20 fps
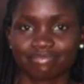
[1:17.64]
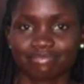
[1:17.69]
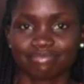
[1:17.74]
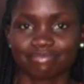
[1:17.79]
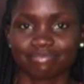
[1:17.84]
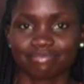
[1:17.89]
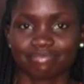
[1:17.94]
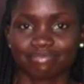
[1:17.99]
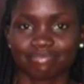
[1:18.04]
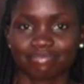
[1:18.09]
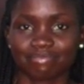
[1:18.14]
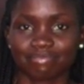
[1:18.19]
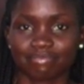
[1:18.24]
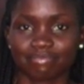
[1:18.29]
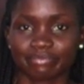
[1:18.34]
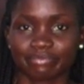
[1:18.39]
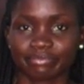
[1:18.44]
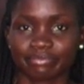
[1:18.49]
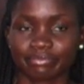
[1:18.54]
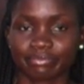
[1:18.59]

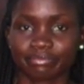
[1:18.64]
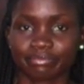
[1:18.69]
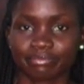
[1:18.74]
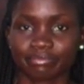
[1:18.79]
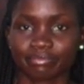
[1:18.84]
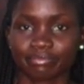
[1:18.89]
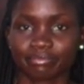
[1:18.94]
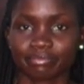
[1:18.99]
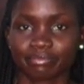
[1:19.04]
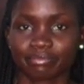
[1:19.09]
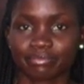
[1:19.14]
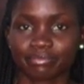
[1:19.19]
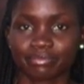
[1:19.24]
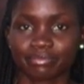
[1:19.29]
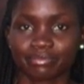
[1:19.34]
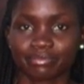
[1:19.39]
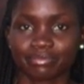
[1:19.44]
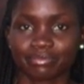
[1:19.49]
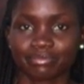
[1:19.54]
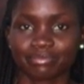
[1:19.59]

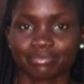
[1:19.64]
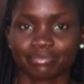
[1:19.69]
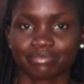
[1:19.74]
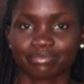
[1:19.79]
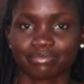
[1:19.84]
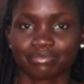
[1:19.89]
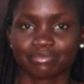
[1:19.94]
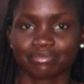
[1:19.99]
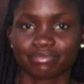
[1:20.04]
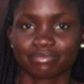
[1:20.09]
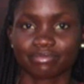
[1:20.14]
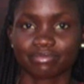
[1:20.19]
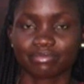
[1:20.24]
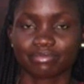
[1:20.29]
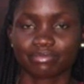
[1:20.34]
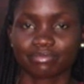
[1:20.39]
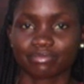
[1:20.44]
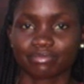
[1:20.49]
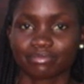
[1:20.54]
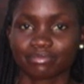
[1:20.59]

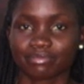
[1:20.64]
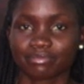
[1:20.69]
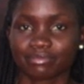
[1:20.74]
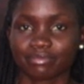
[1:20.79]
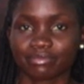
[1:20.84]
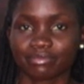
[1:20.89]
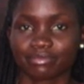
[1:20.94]
The person shown says nothing.